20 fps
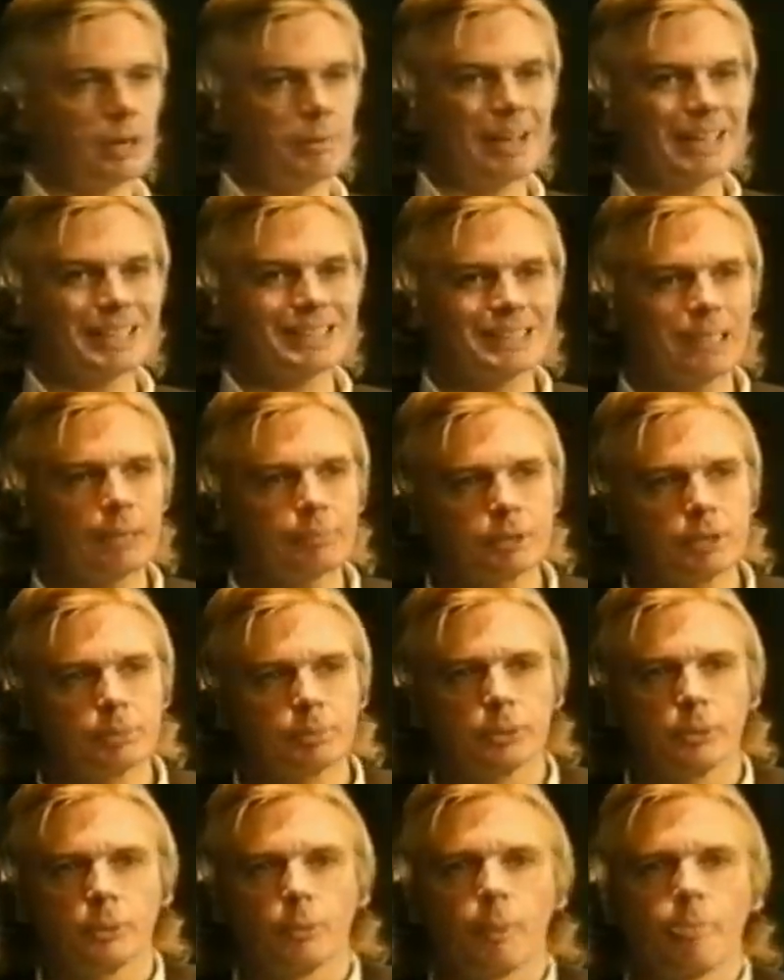
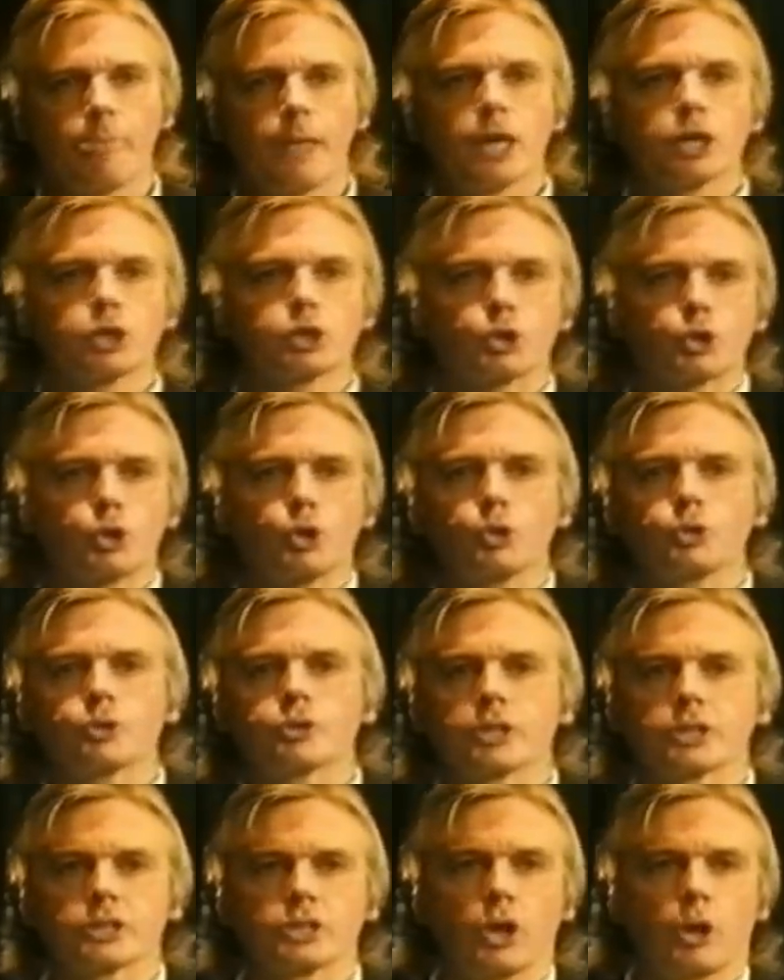acceptable. Truth
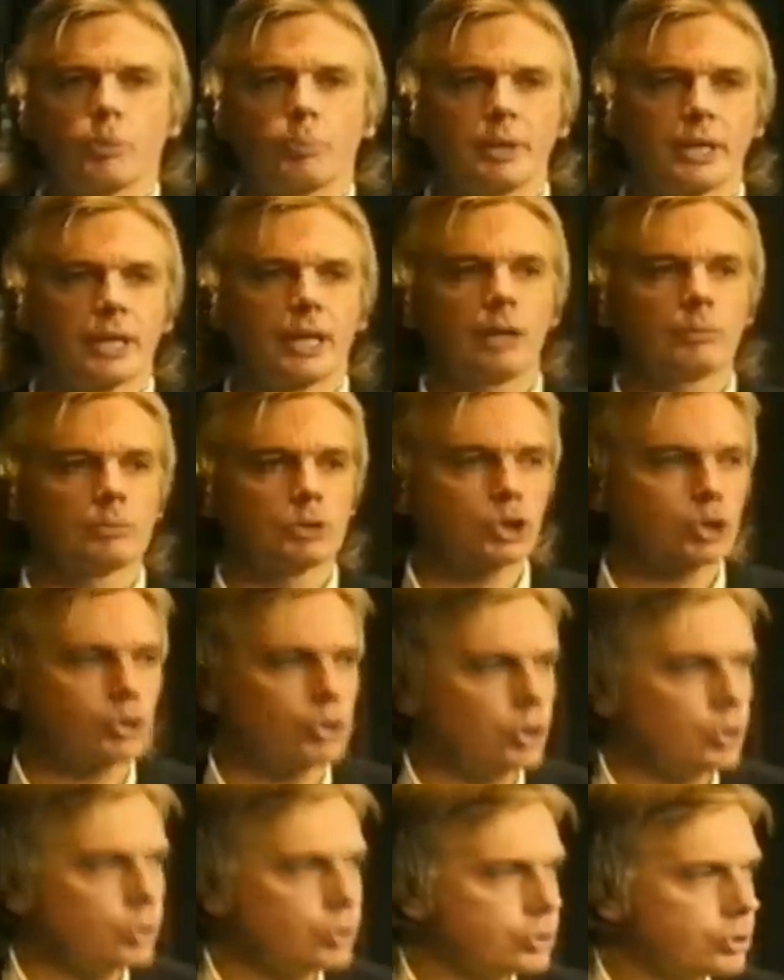does not become
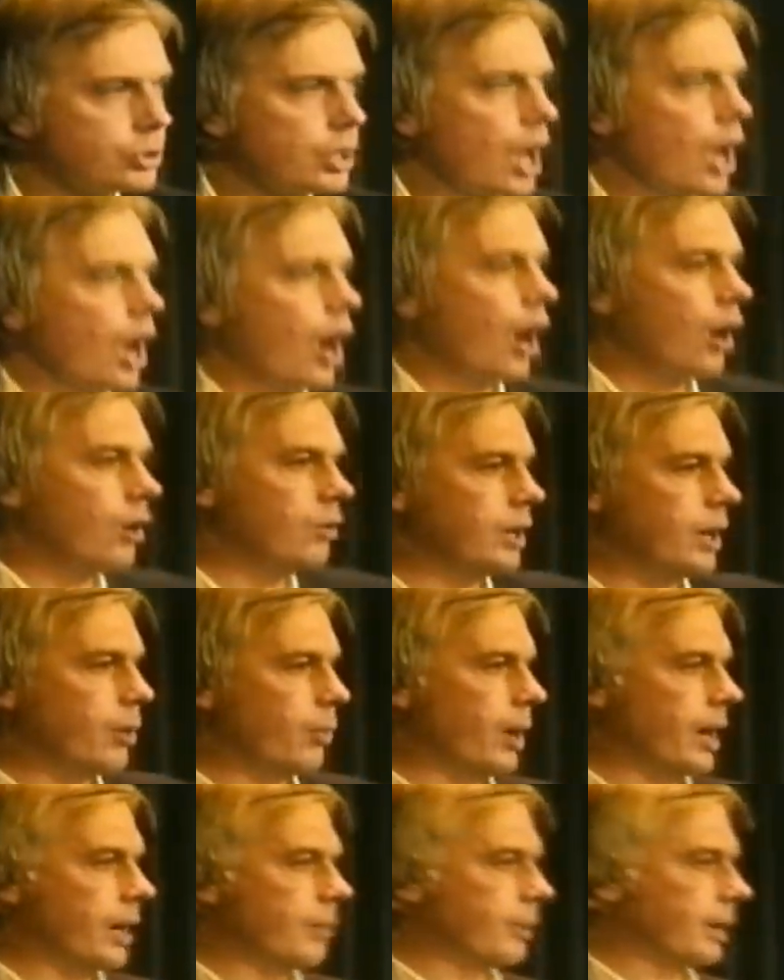truth only
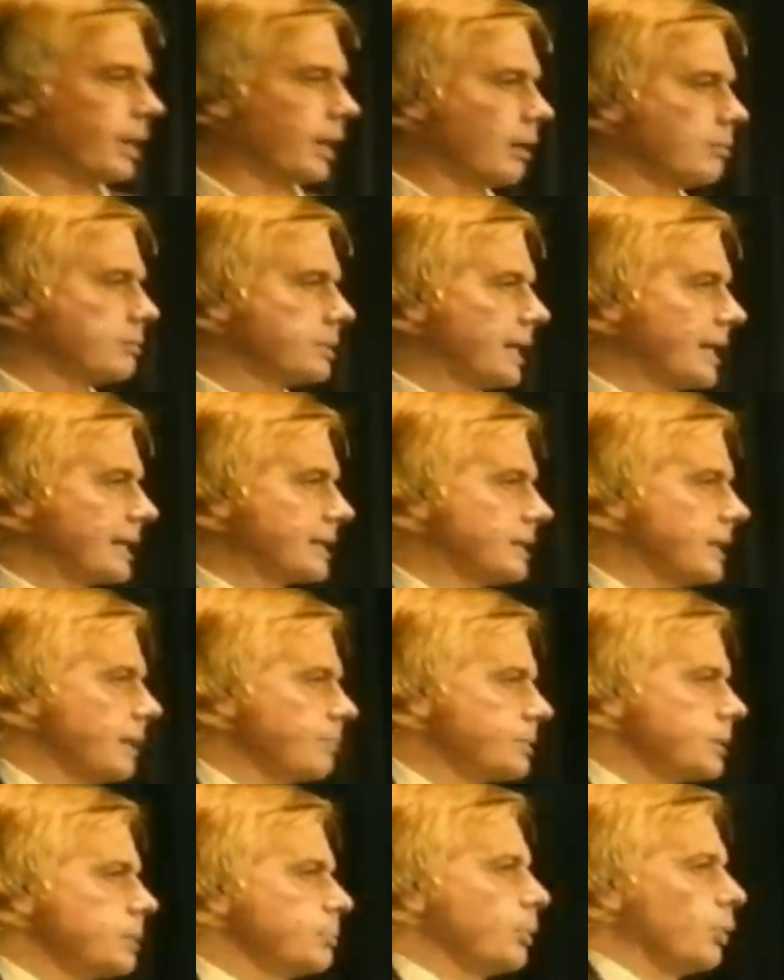when it becomes
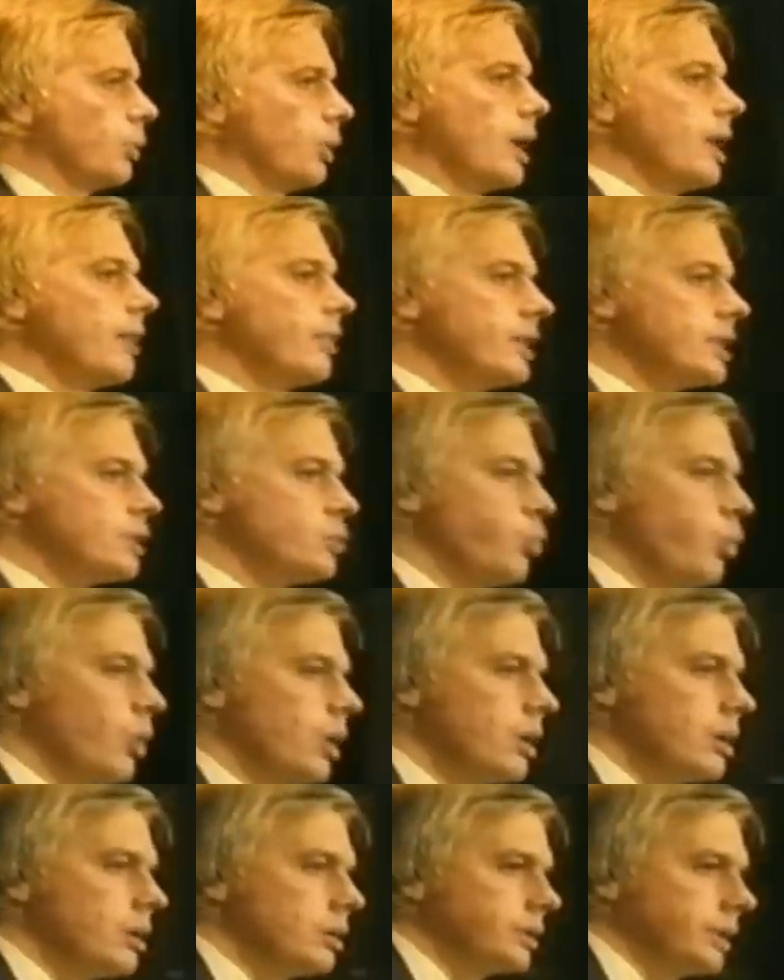acceptable. This
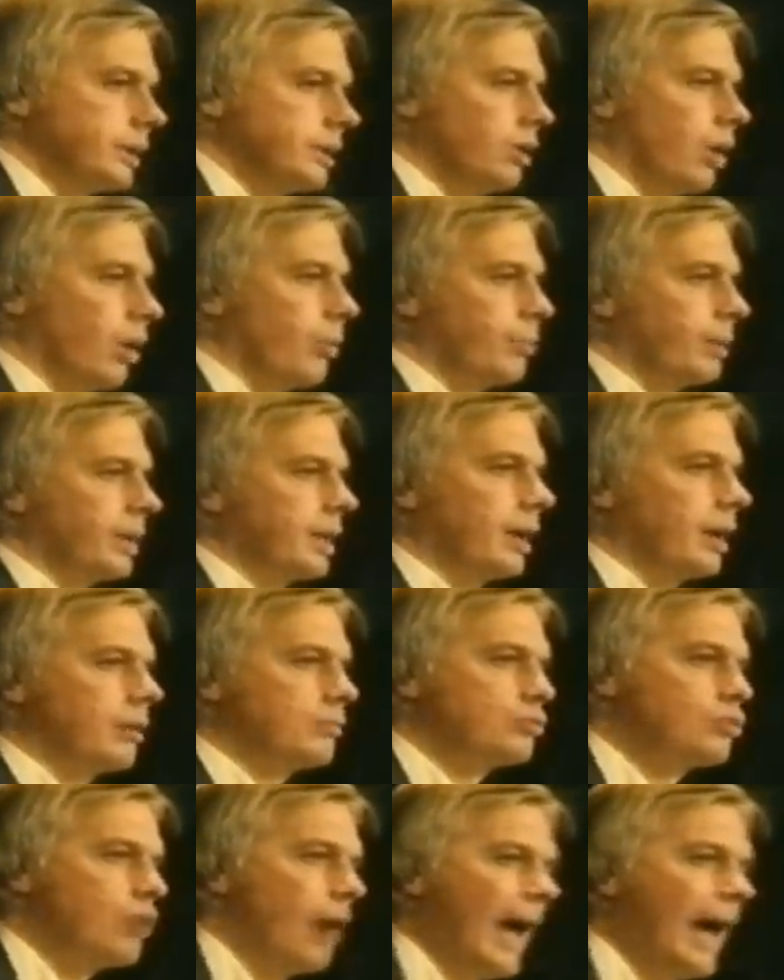world did not
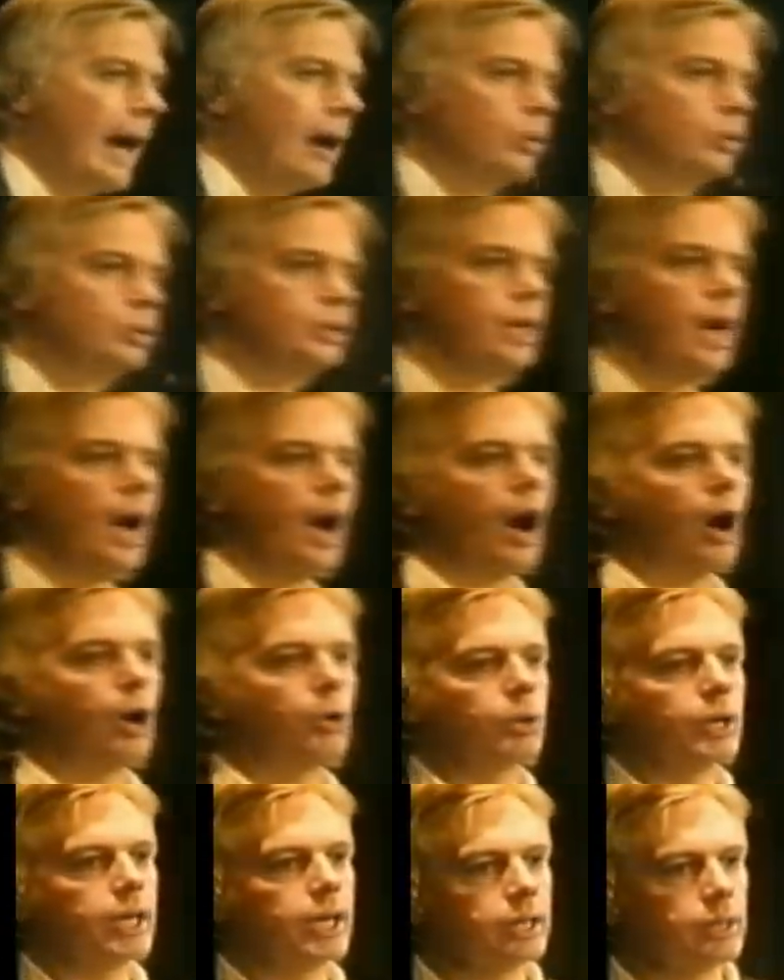become round
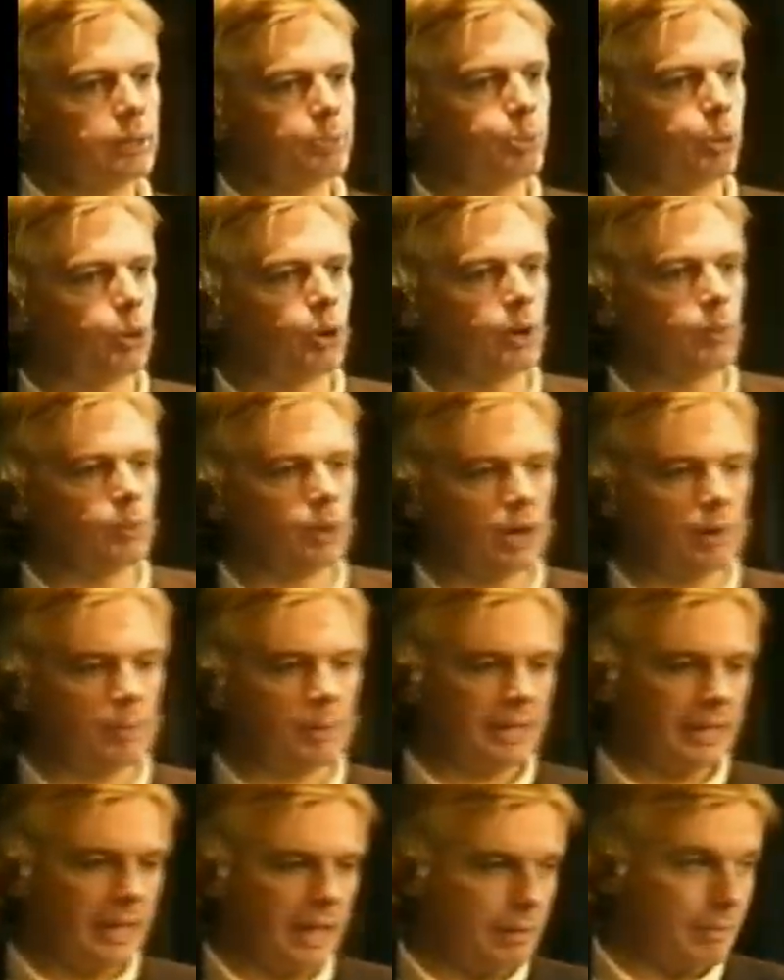only at the point where it
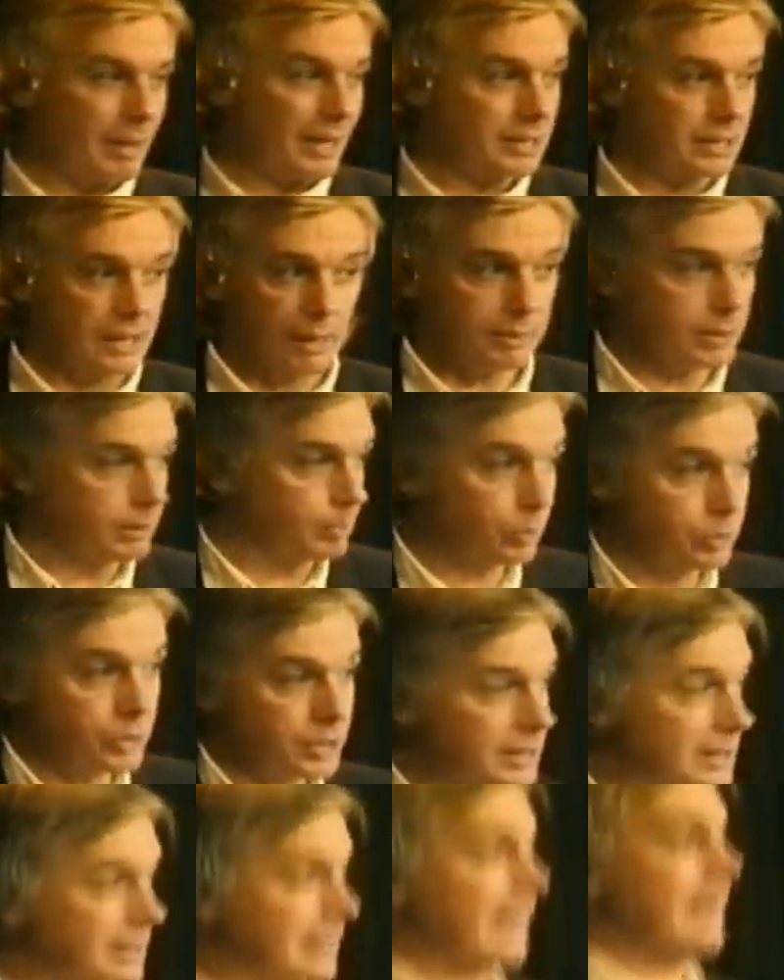became acceptable to
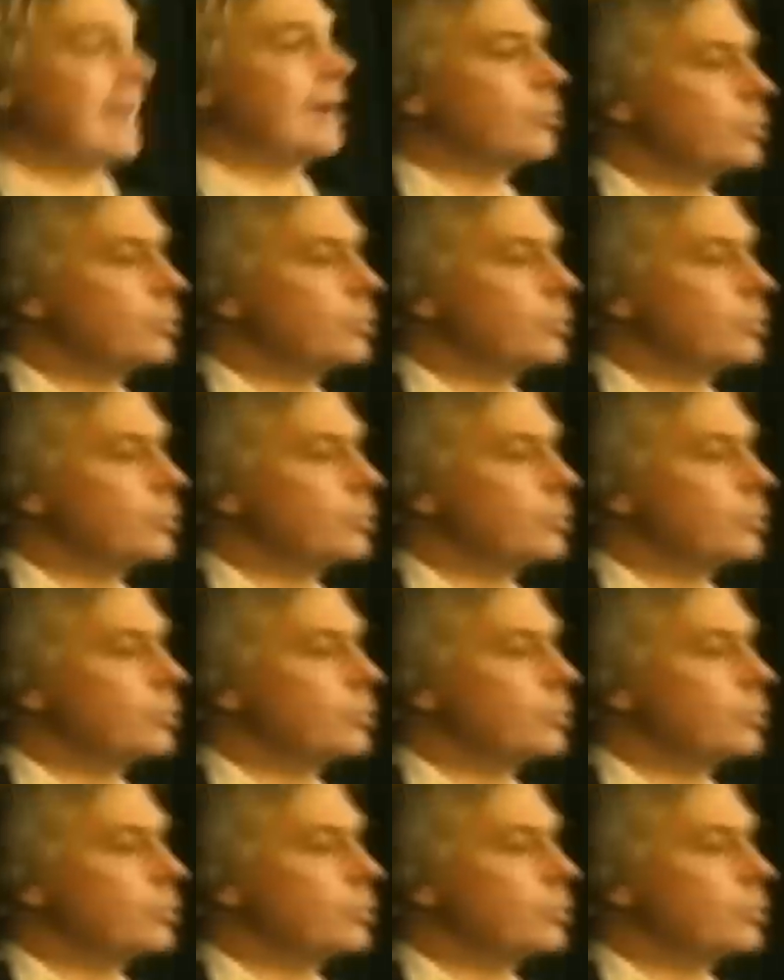say it